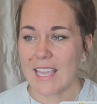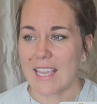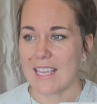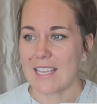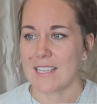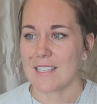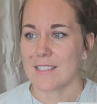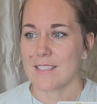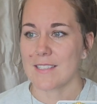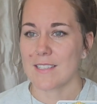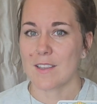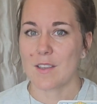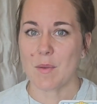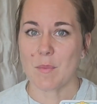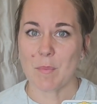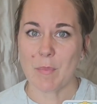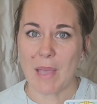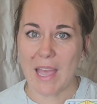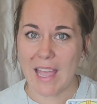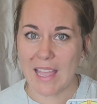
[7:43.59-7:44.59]
is
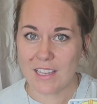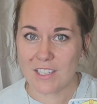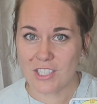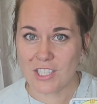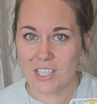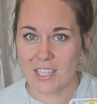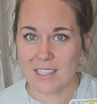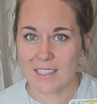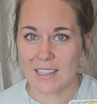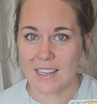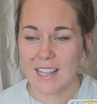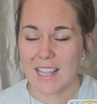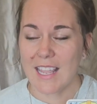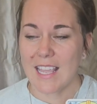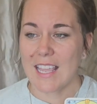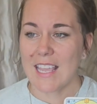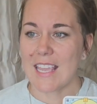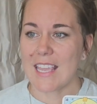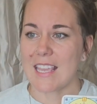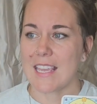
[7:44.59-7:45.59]
compassion,
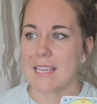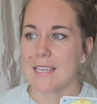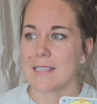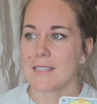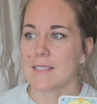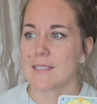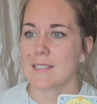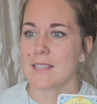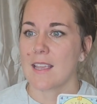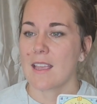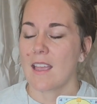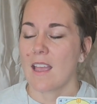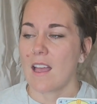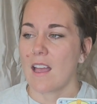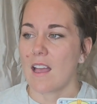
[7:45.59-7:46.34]
is